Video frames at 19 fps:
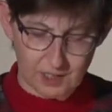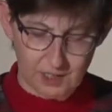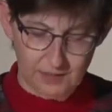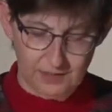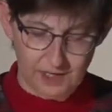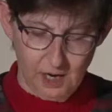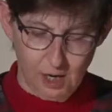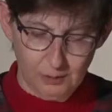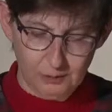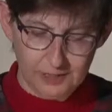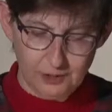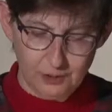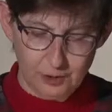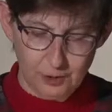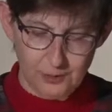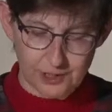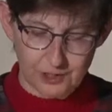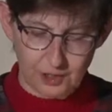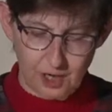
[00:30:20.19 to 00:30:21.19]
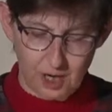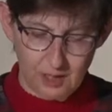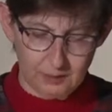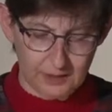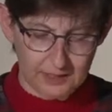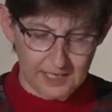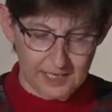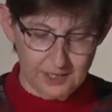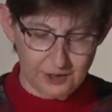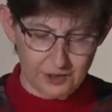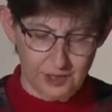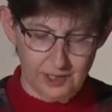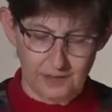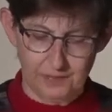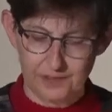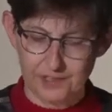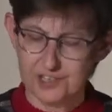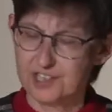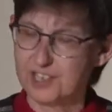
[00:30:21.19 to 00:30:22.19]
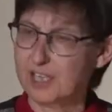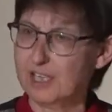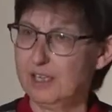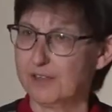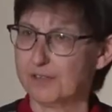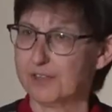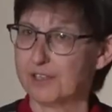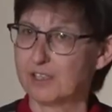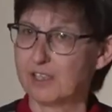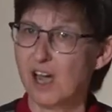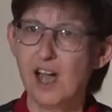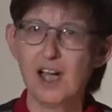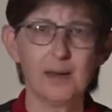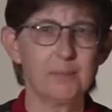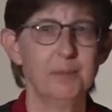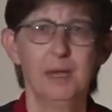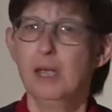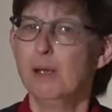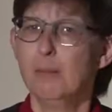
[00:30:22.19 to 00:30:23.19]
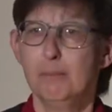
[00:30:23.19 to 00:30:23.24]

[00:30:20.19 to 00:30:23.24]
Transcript: the only Jewish congregation in the city at the time,